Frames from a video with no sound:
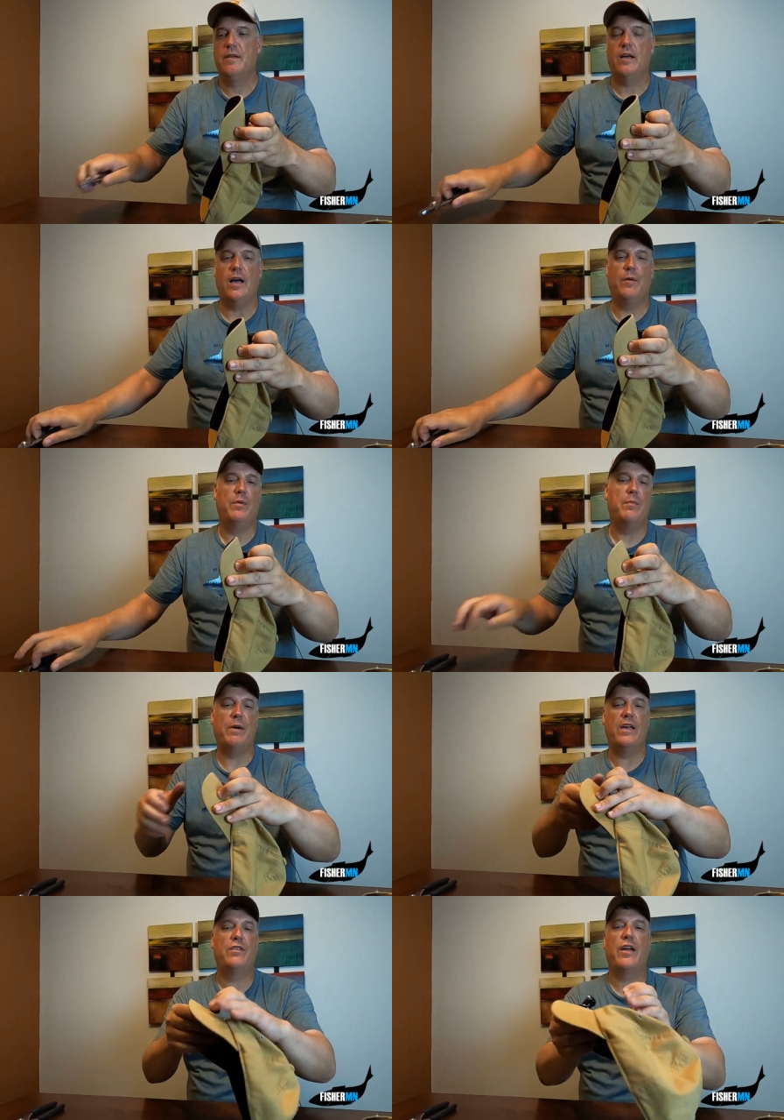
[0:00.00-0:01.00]
Um, and
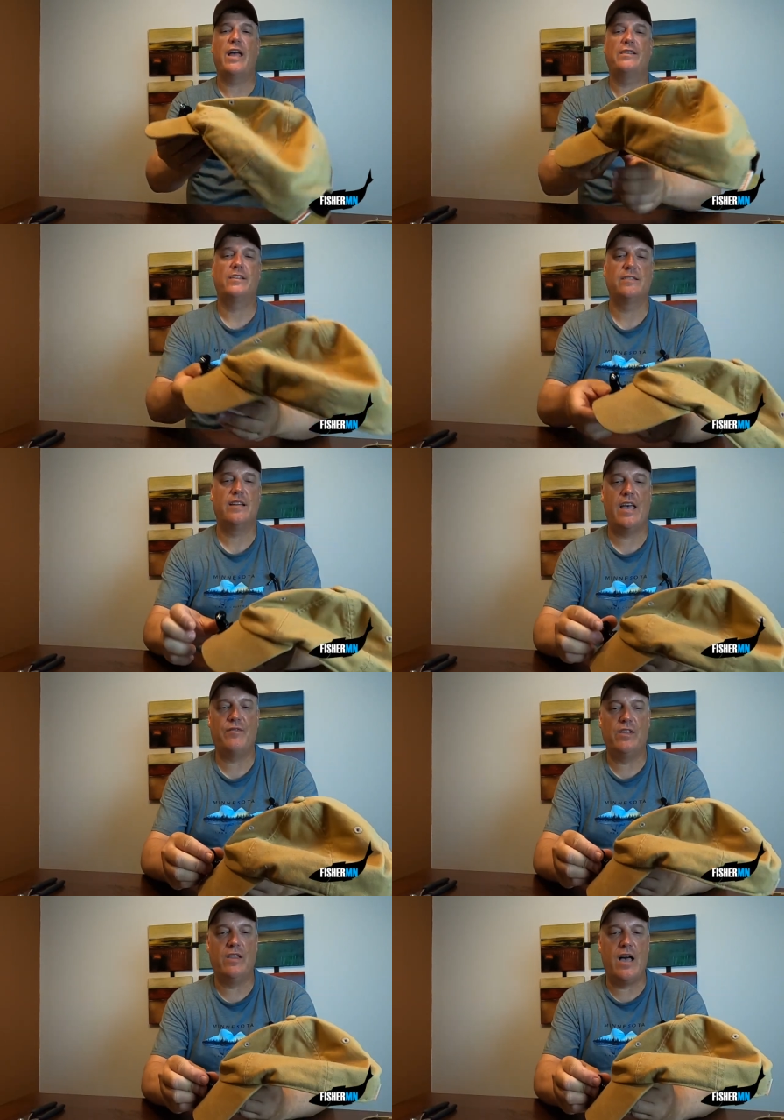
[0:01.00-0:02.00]
my other hat doesn't have
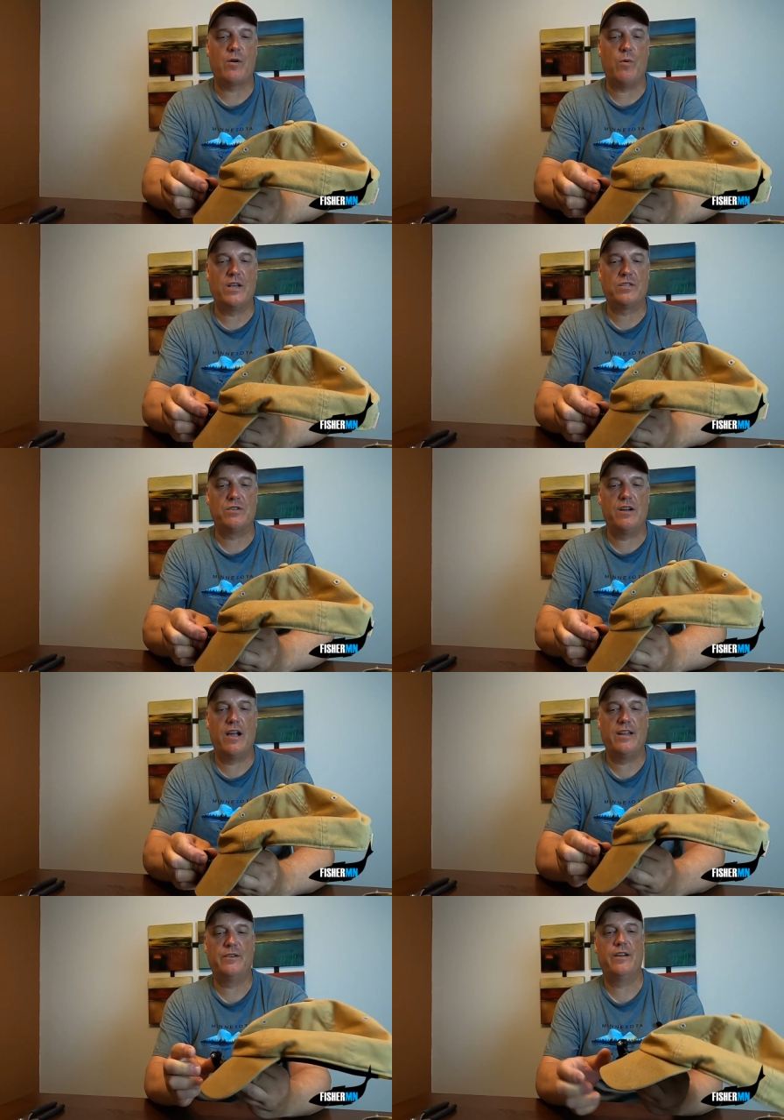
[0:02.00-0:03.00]
a lock washer
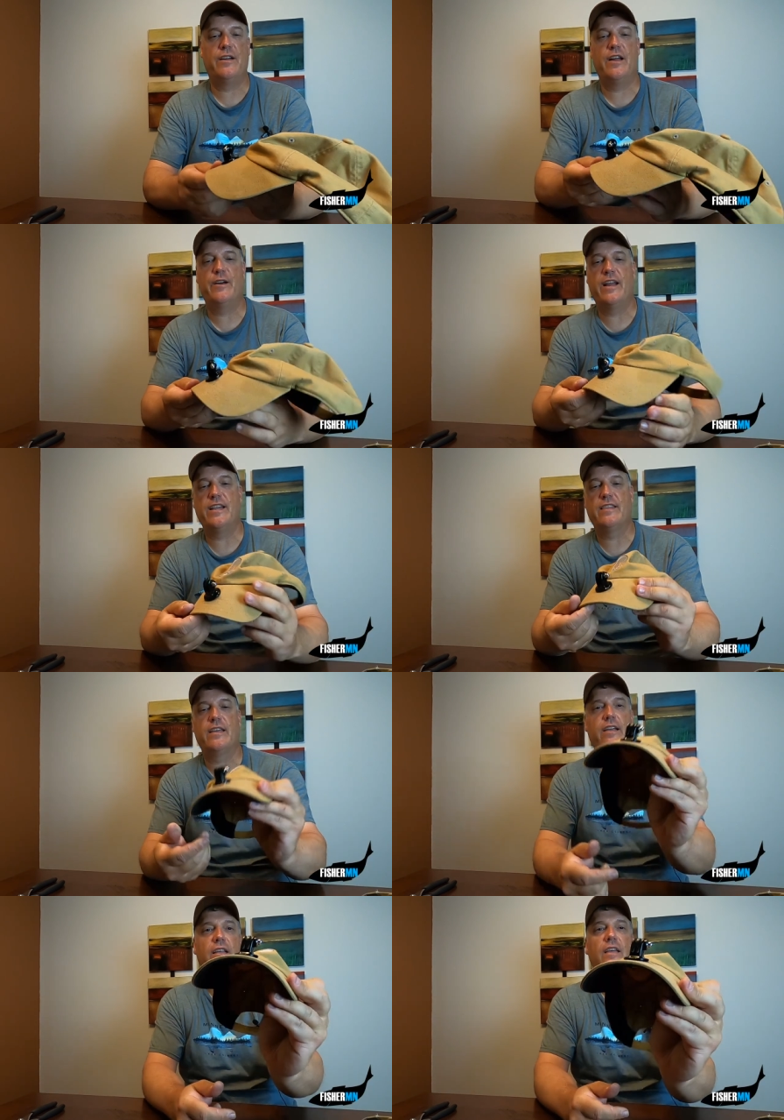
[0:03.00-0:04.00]
on or, or
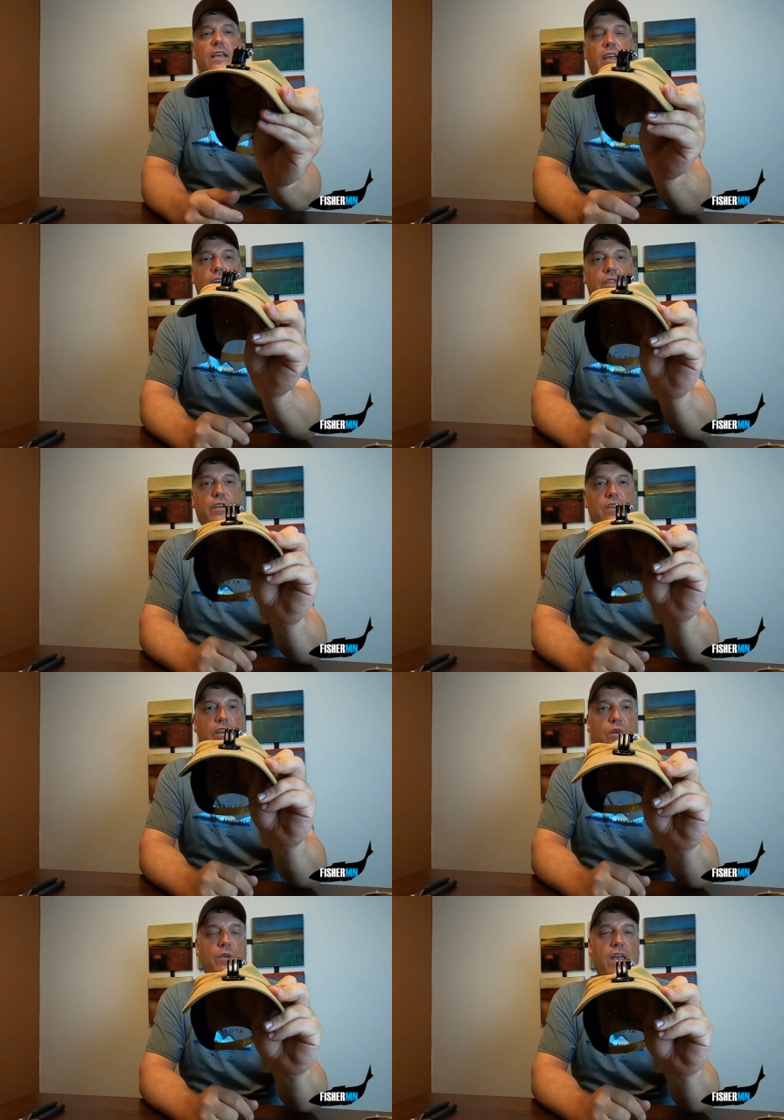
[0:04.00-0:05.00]
anything. And there you
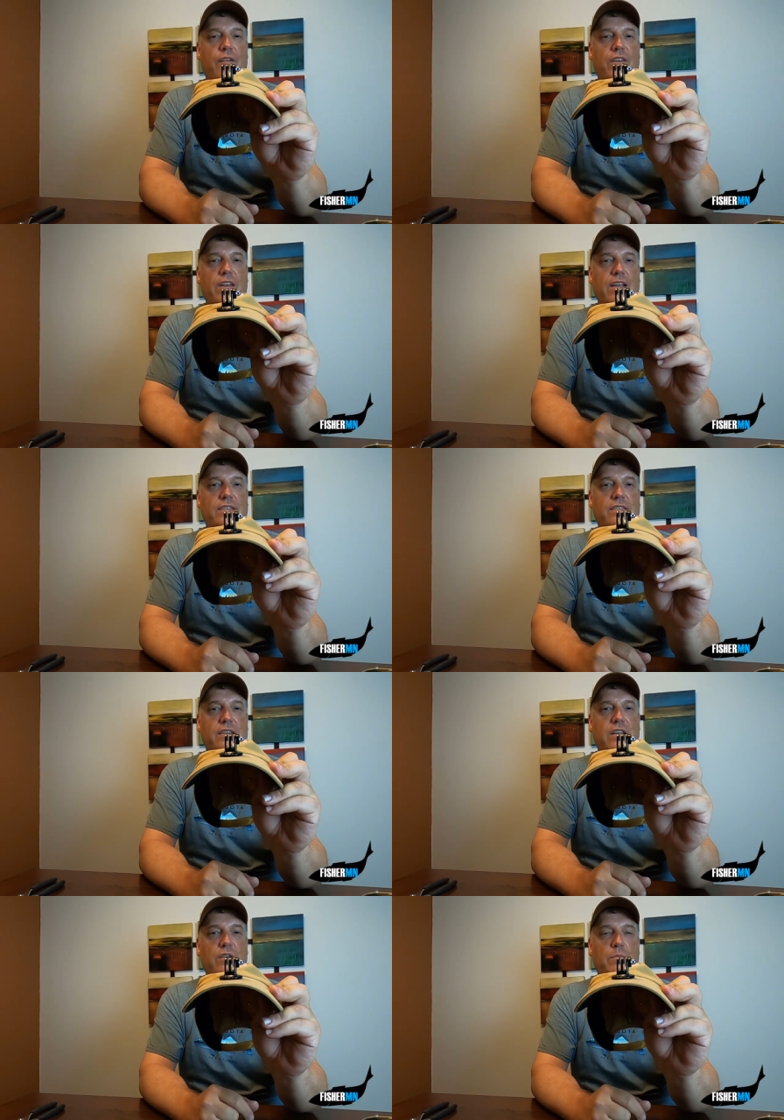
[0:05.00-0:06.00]
go, you have a nice
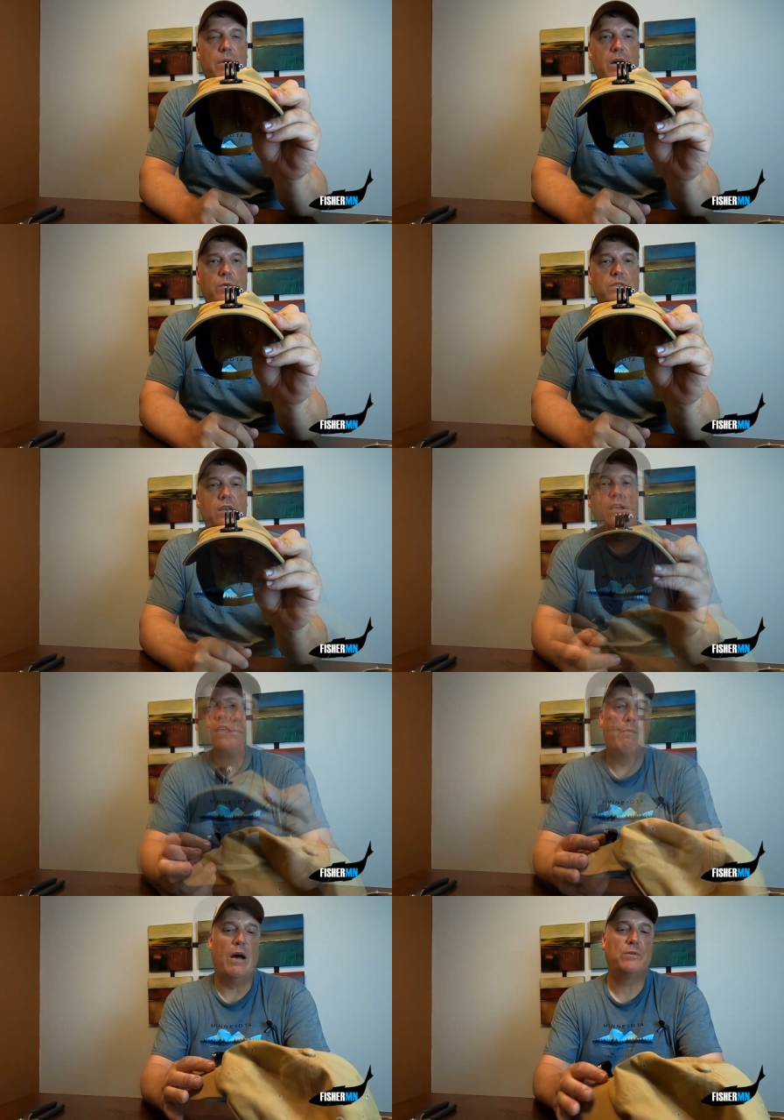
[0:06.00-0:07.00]
secure mount.
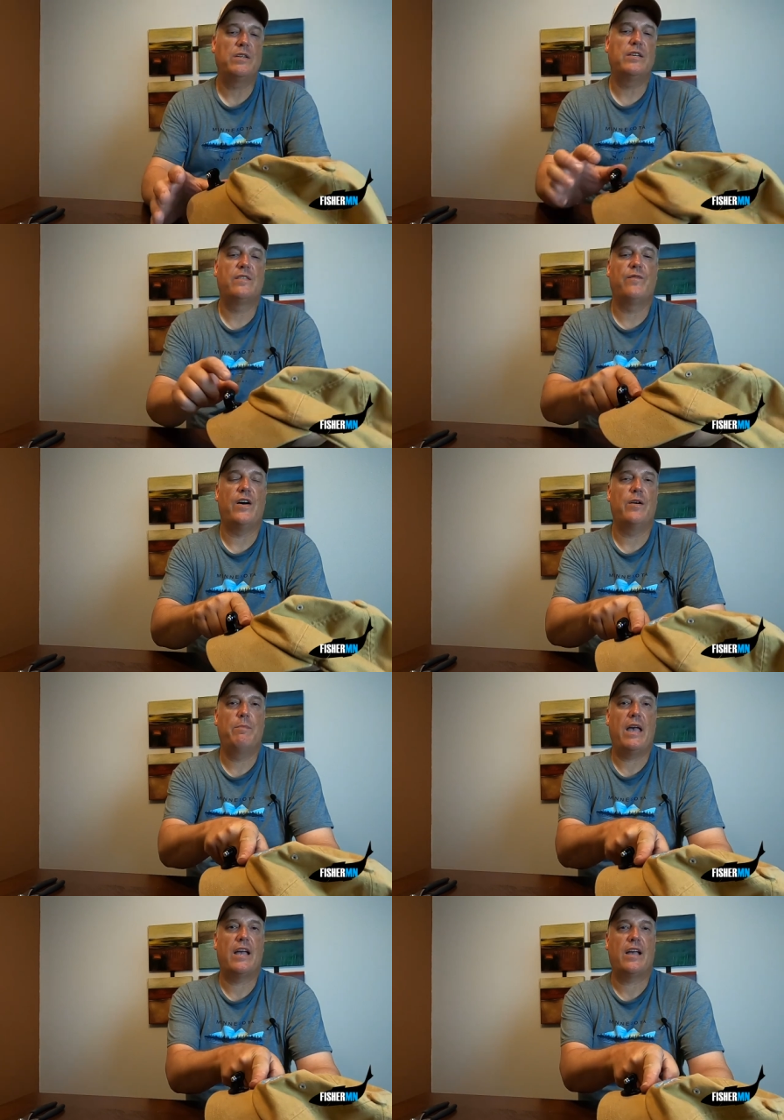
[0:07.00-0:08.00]
Mount it as far
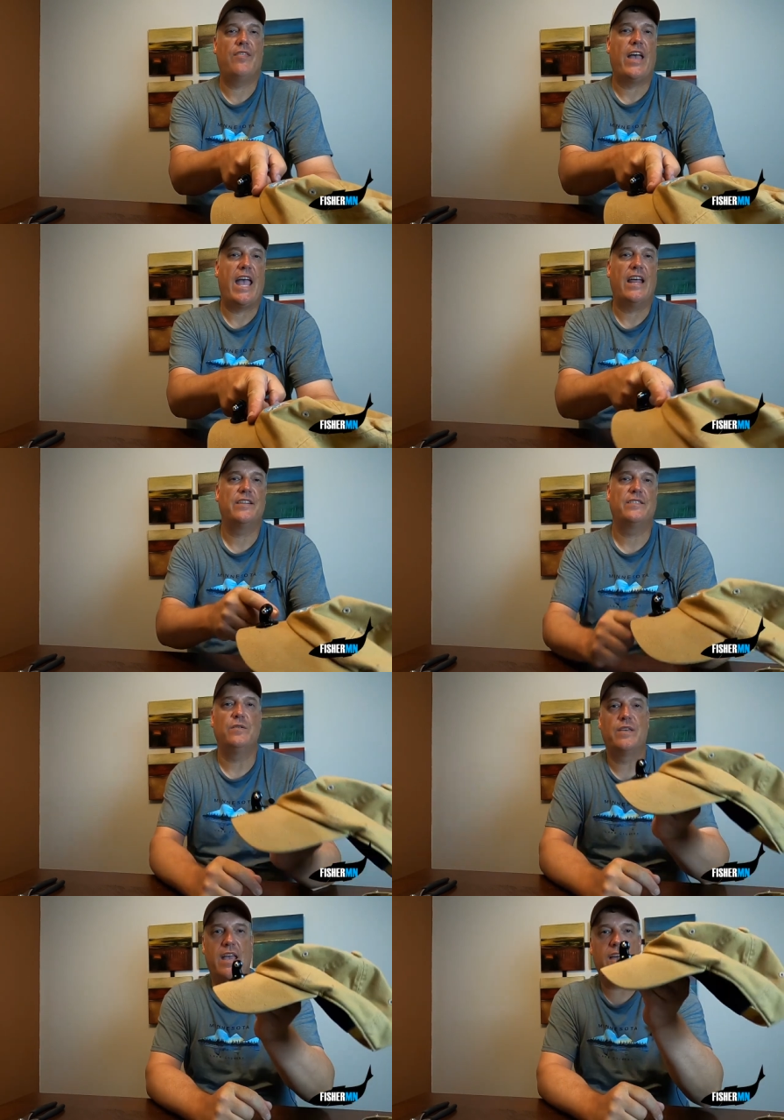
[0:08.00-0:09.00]
back on the hat as
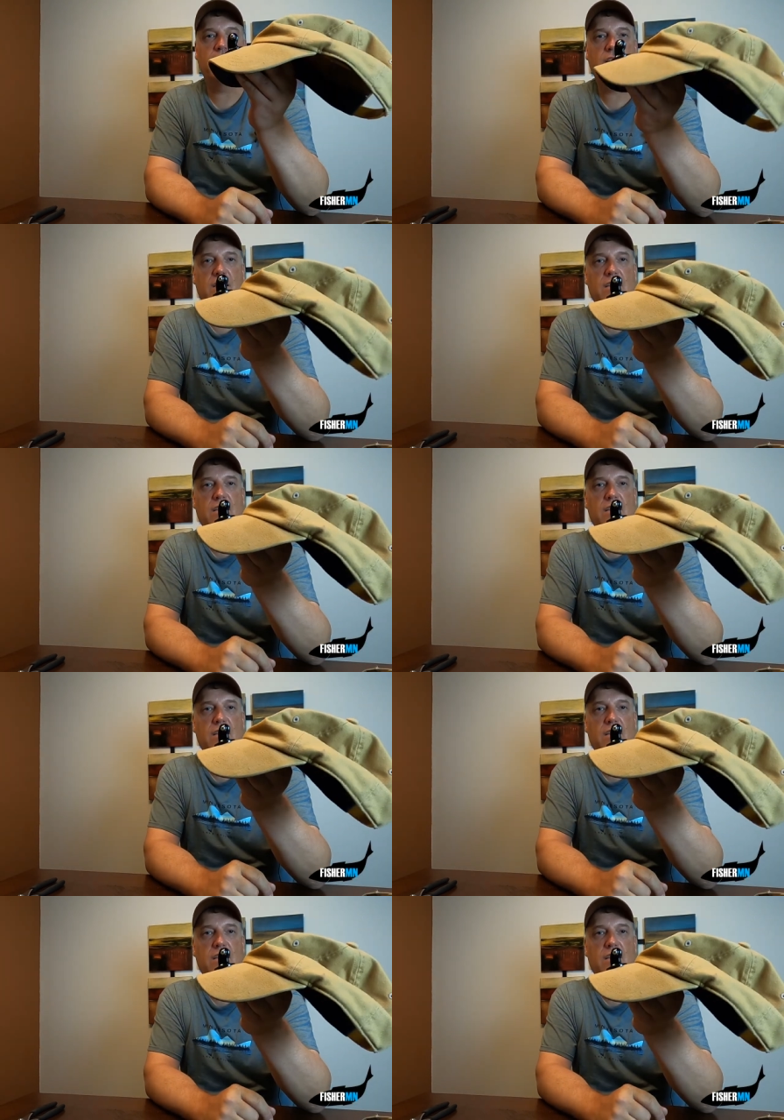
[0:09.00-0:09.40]
you can